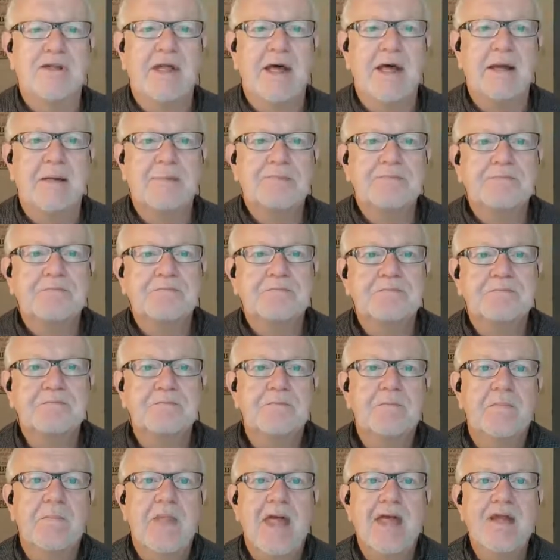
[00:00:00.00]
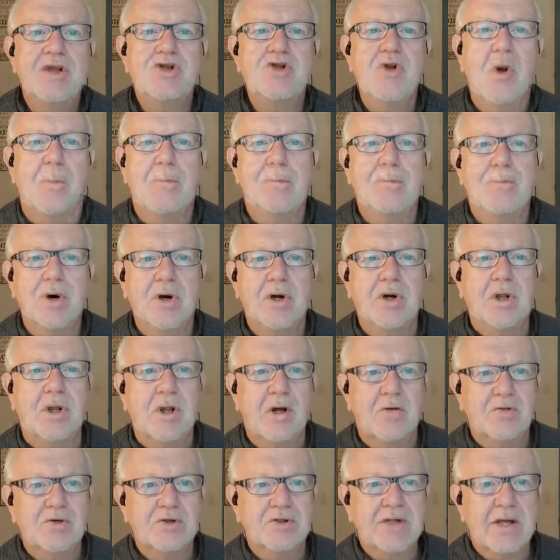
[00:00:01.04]
Day. National Book
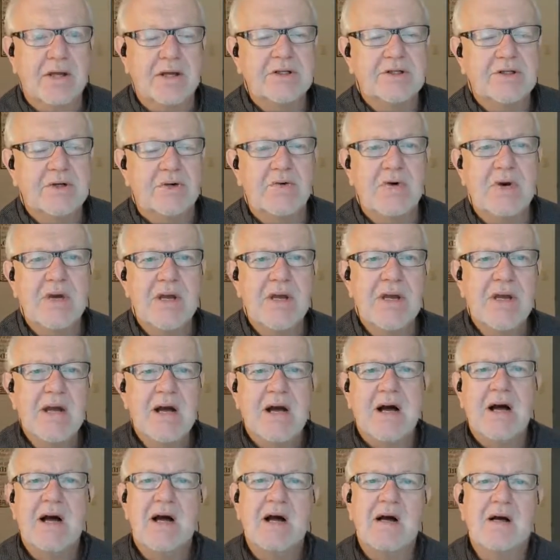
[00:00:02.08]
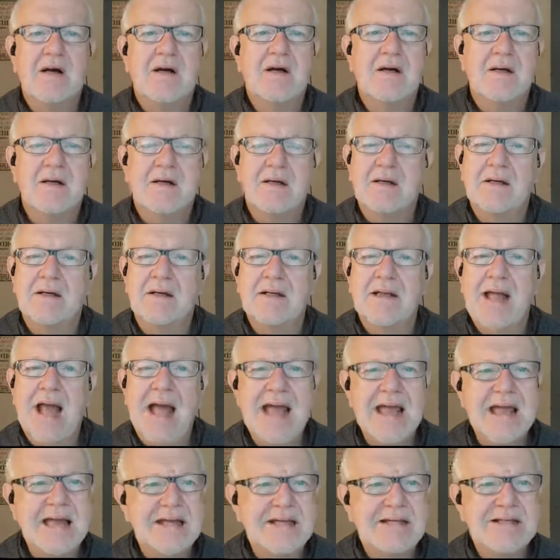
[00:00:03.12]
Lovers Day. So,
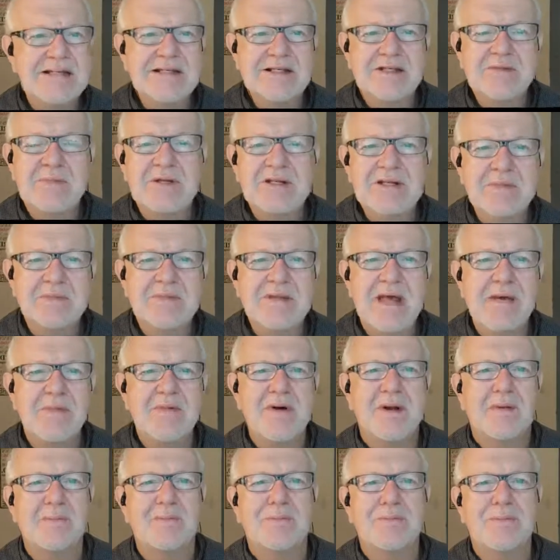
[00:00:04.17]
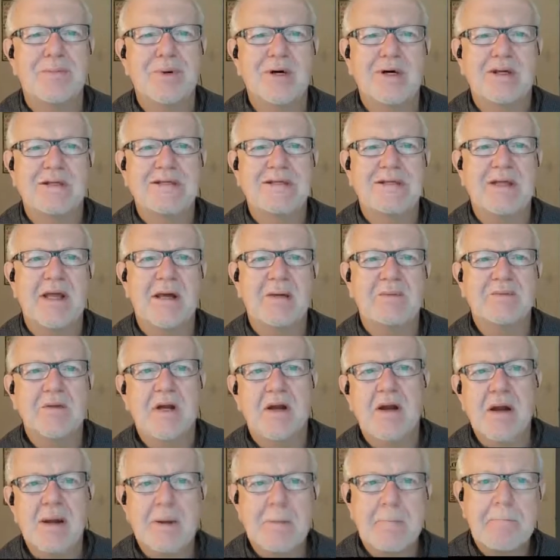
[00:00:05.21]
hey, spend some time in a book today.
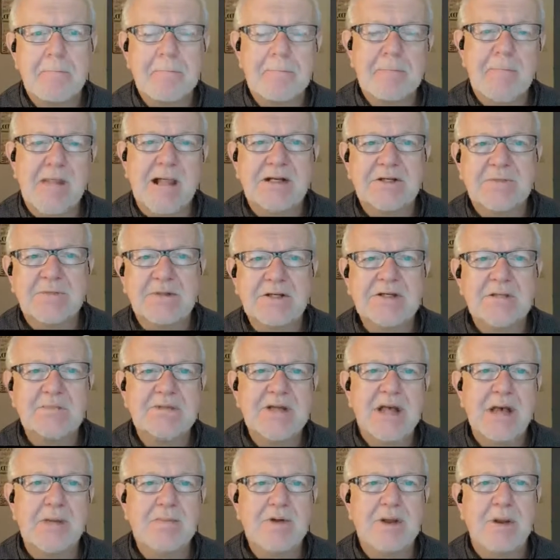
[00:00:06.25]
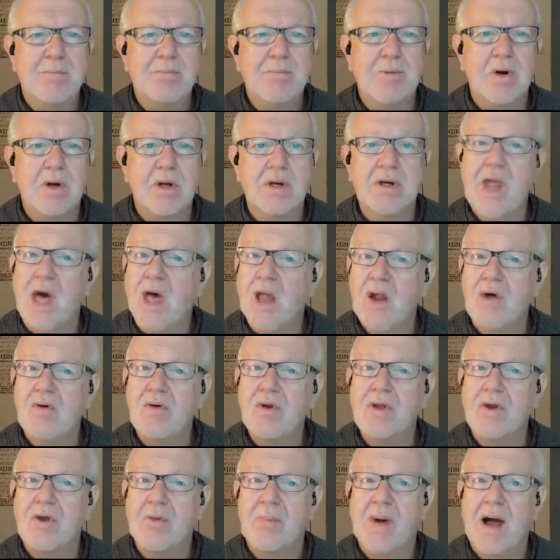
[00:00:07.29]
All right, spend some time in a book. Not
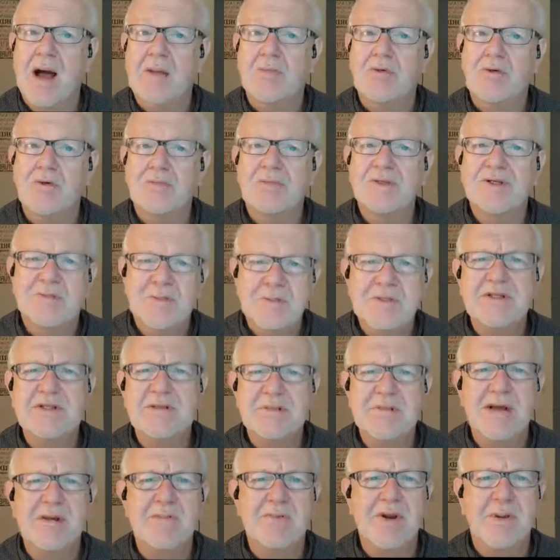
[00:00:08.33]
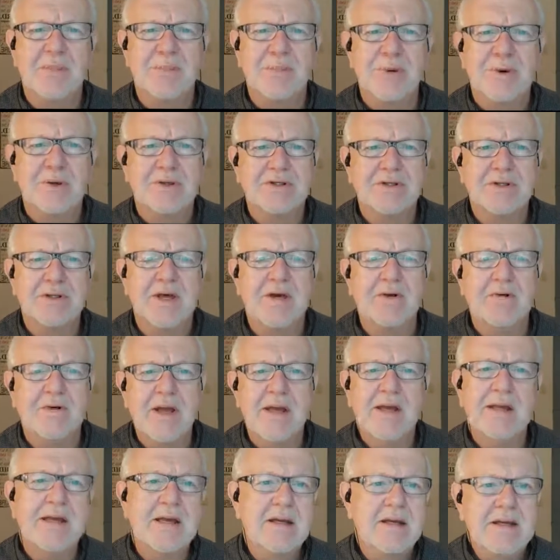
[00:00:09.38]
only your Bible, but spend some time in a book today.
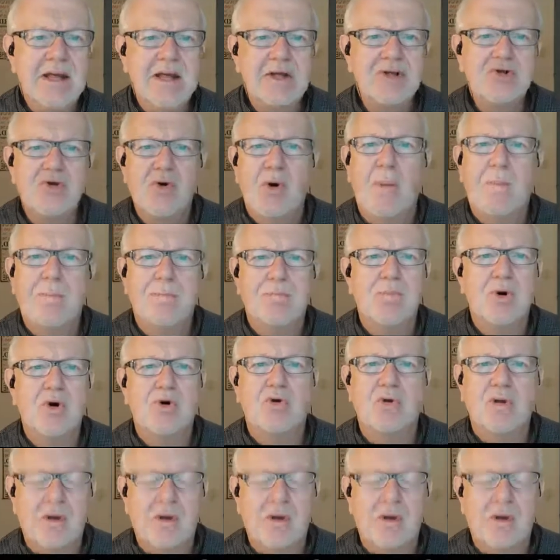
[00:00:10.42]
Okay, National Book